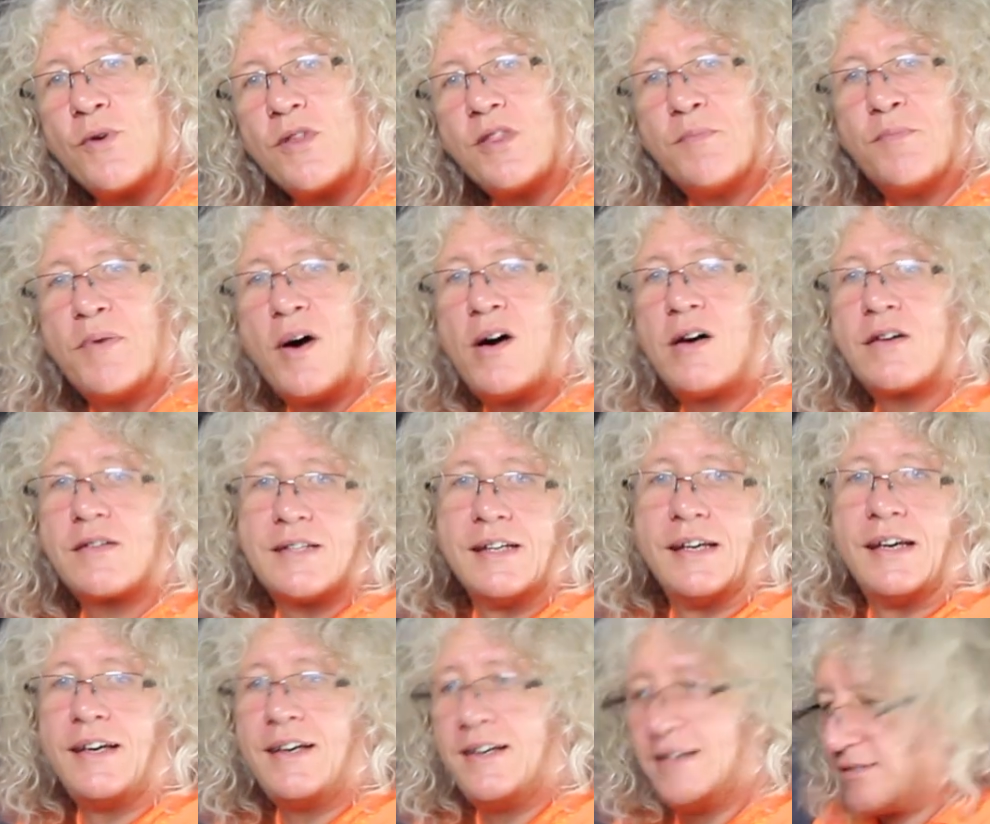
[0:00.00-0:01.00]
with the
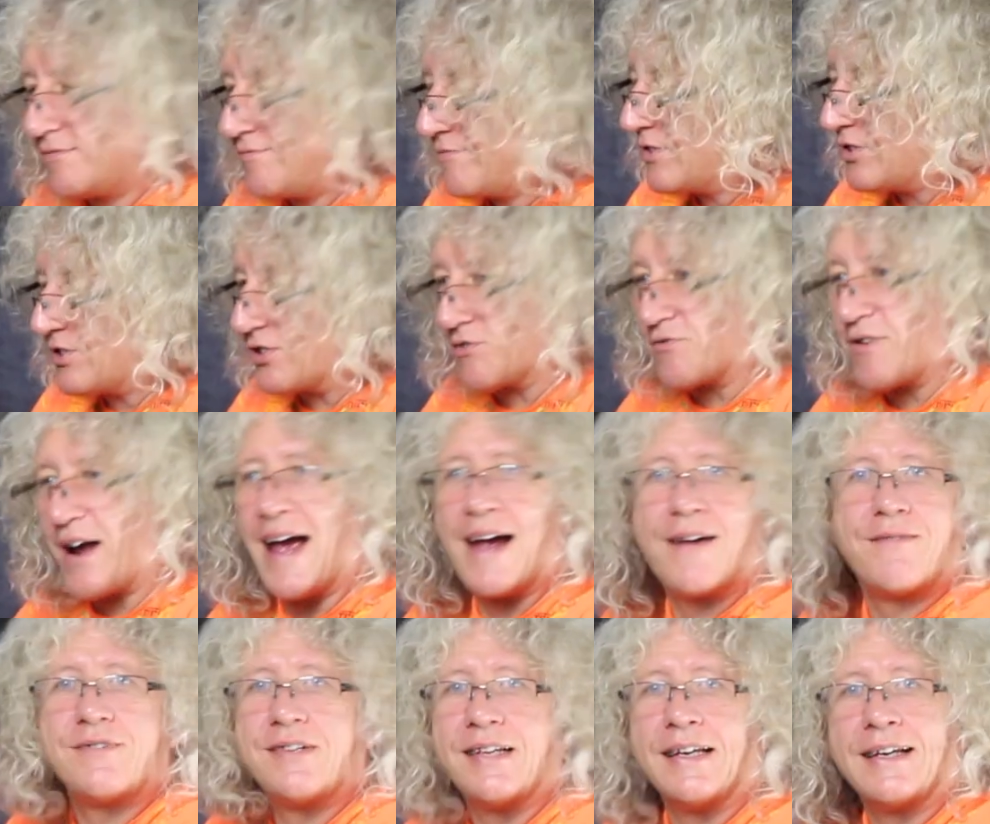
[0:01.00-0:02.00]
party
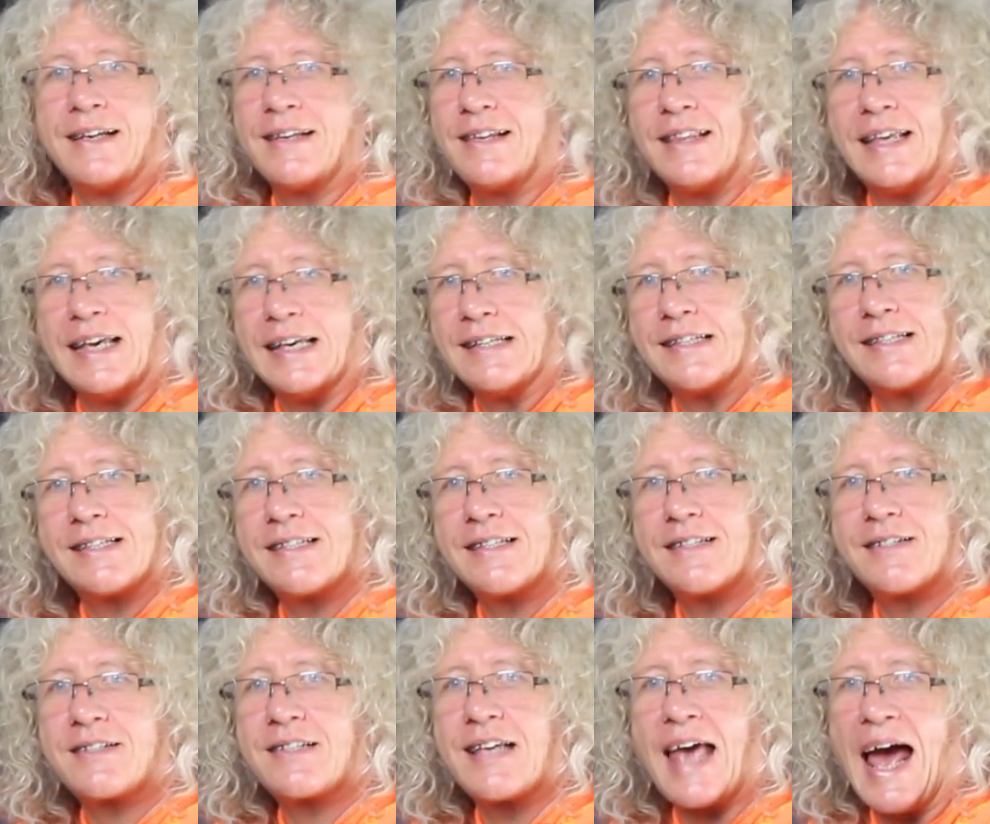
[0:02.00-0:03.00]
surrounding
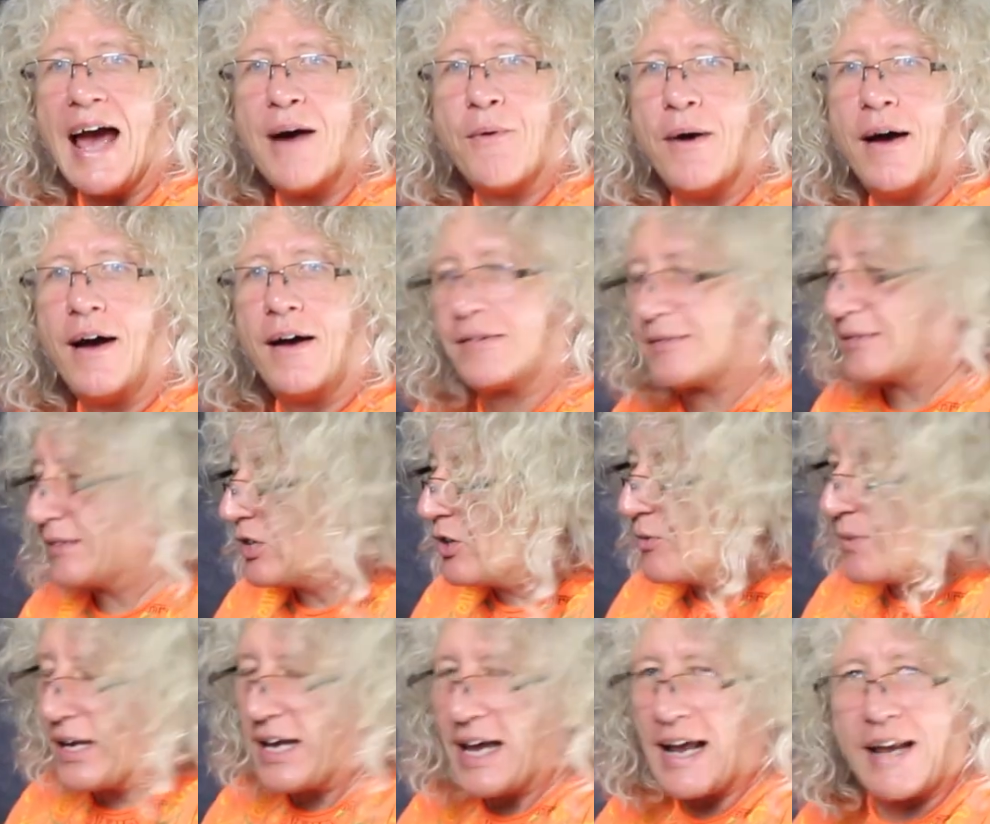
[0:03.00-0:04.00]
this tower,
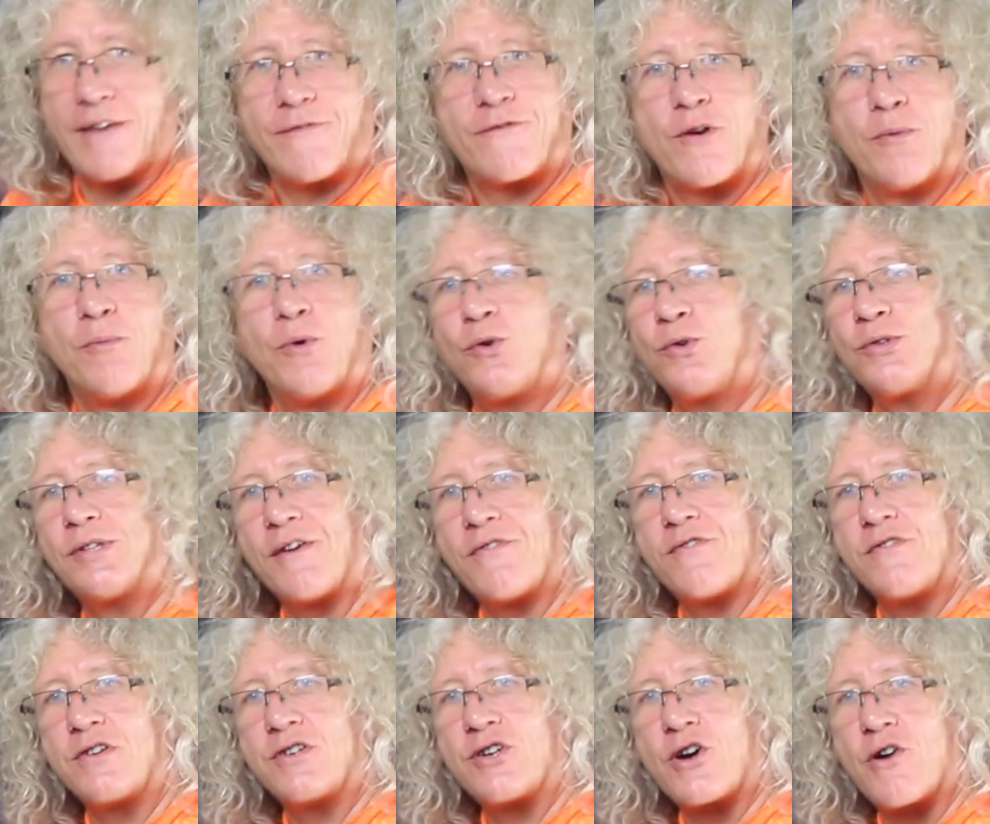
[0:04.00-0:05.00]
coming at it from all
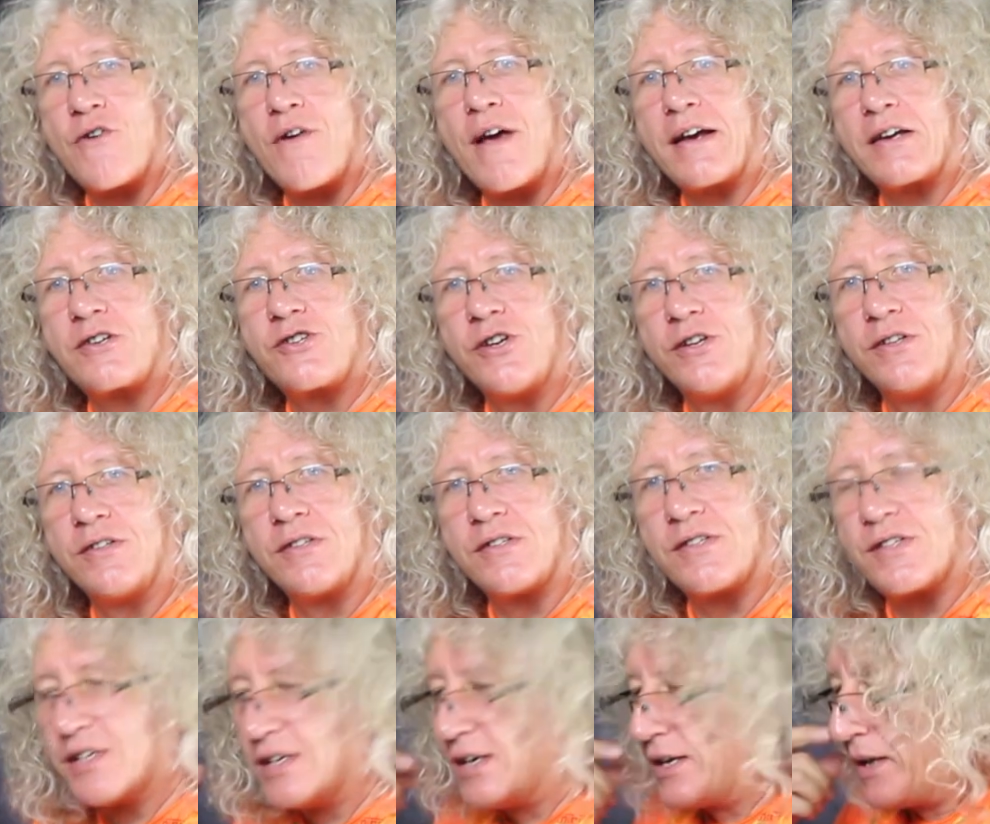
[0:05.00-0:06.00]
different
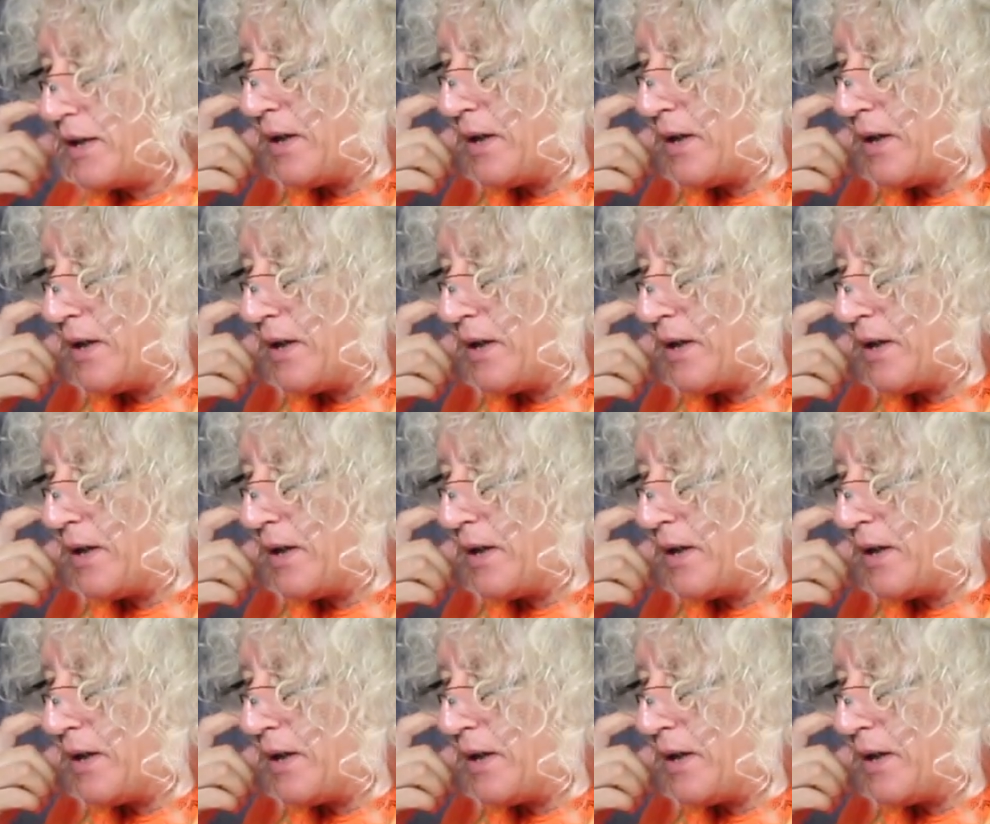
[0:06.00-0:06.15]
directions,